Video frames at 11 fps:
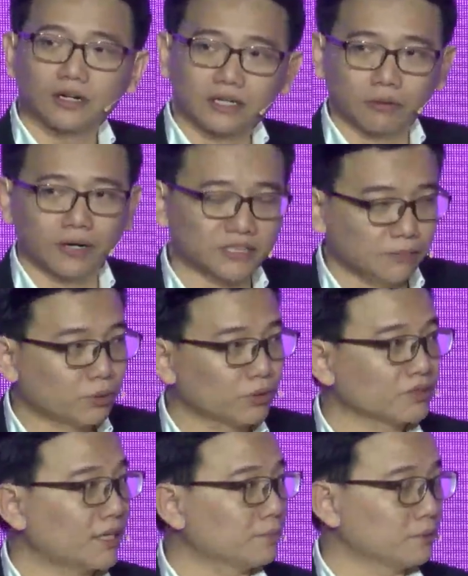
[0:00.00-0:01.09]
There were actually
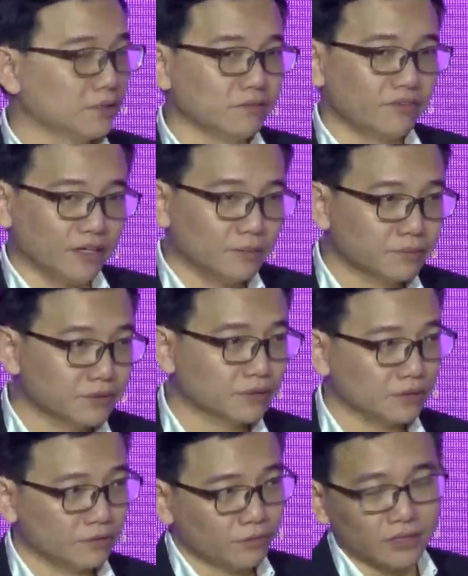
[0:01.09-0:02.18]
prototypes that were developed
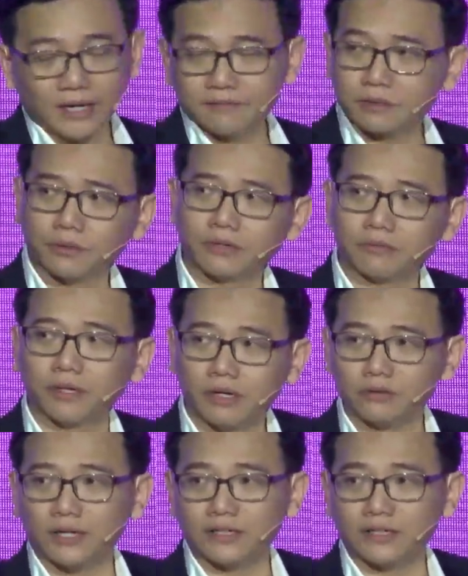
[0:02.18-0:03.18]
in real life, so we got to